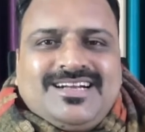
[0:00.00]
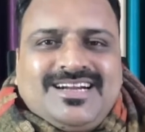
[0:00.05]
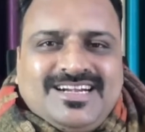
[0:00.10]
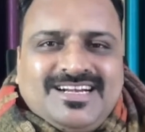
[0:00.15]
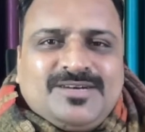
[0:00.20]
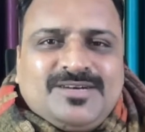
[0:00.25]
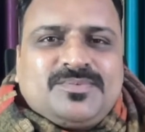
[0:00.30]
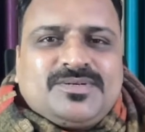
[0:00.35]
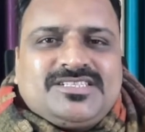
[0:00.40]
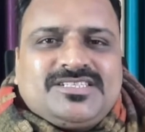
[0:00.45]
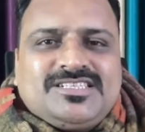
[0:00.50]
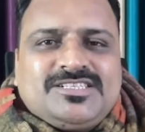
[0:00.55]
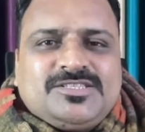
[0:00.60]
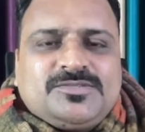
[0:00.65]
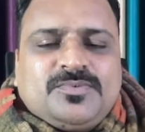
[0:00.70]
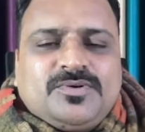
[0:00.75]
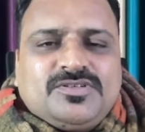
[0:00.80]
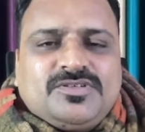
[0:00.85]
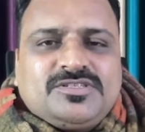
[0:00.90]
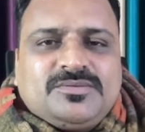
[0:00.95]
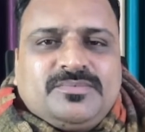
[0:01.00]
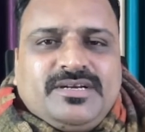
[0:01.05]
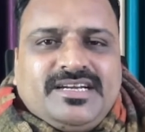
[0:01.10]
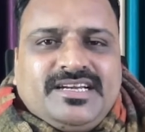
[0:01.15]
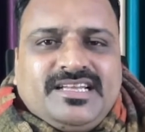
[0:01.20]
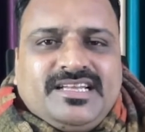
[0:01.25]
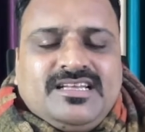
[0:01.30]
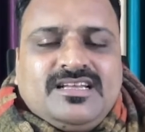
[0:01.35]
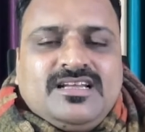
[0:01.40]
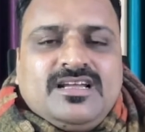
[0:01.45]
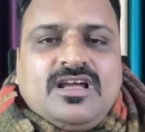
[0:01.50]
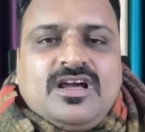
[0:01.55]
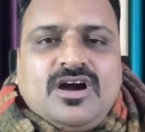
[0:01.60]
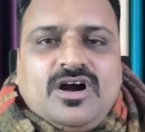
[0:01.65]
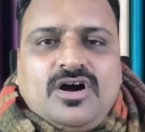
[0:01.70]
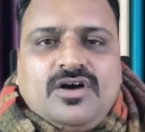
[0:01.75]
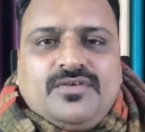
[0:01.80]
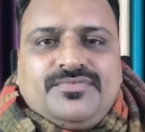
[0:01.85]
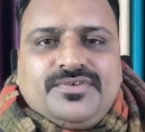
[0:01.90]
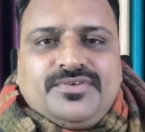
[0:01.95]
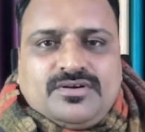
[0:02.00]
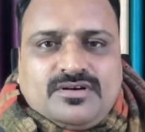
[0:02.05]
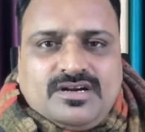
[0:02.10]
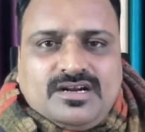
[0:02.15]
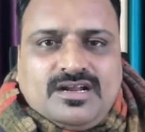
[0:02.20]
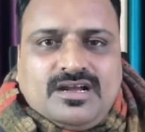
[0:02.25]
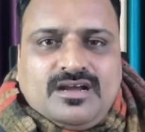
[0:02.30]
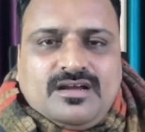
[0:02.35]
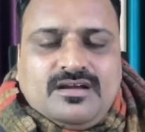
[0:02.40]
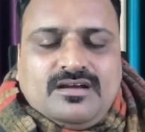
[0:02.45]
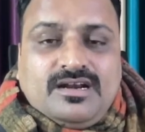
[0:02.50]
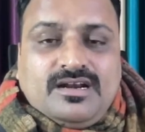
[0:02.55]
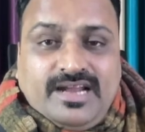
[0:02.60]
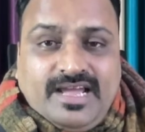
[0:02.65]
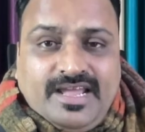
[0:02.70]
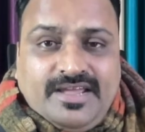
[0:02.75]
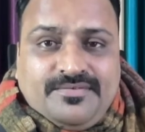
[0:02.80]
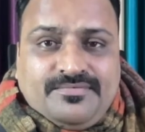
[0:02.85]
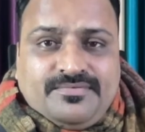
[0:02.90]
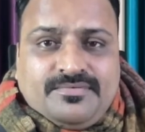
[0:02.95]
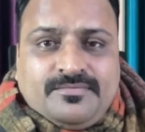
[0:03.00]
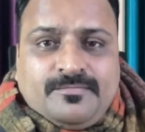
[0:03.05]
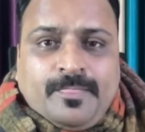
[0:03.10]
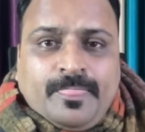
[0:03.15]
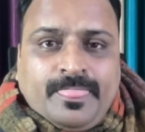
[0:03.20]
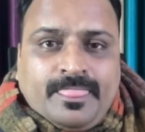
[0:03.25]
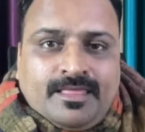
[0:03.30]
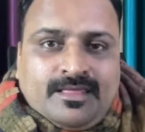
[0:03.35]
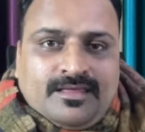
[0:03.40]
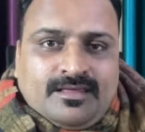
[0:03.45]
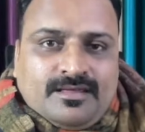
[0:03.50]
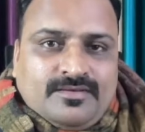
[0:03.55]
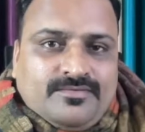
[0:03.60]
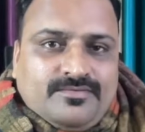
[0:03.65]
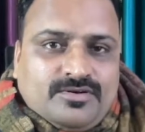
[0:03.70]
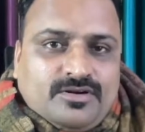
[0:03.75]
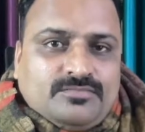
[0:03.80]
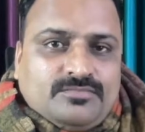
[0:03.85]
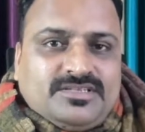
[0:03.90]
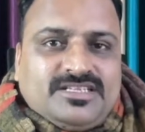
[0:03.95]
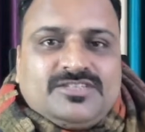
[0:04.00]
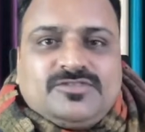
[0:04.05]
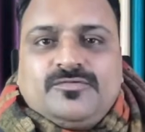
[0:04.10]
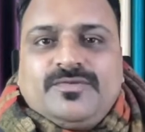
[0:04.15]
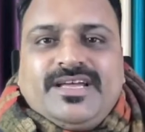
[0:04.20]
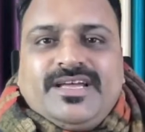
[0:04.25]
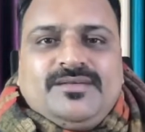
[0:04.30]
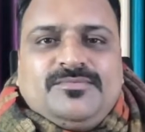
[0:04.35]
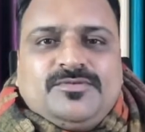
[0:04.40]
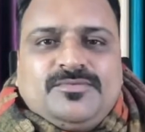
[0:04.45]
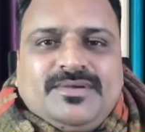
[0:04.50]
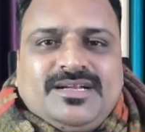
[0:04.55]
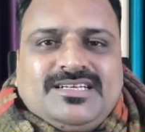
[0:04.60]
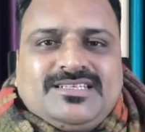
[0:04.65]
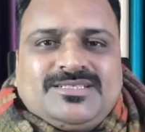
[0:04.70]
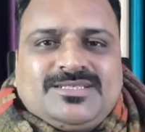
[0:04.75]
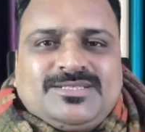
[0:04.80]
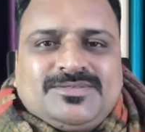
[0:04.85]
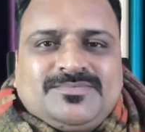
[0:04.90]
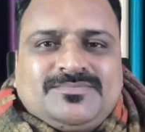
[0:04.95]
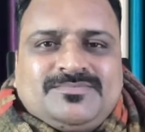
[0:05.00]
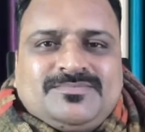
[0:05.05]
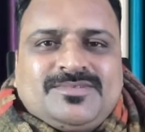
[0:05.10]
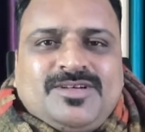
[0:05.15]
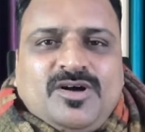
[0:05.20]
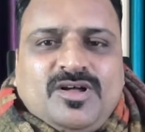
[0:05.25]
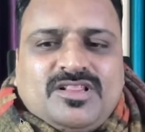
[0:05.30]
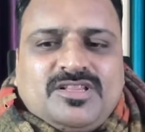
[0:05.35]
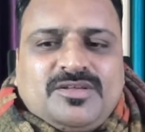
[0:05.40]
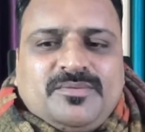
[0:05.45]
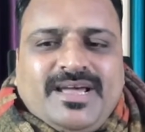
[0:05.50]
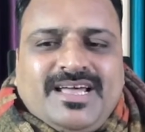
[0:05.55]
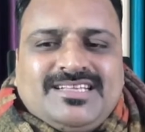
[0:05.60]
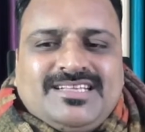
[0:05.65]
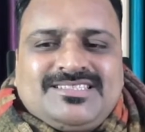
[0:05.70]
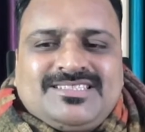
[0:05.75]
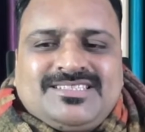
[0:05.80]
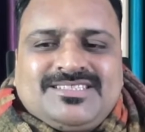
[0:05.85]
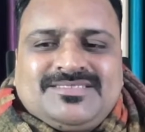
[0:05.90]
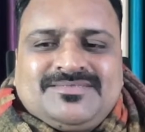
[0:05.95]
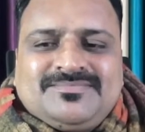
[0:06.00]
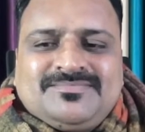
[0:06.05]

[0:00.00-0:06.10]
responsibility of your life from this very moment. All the best.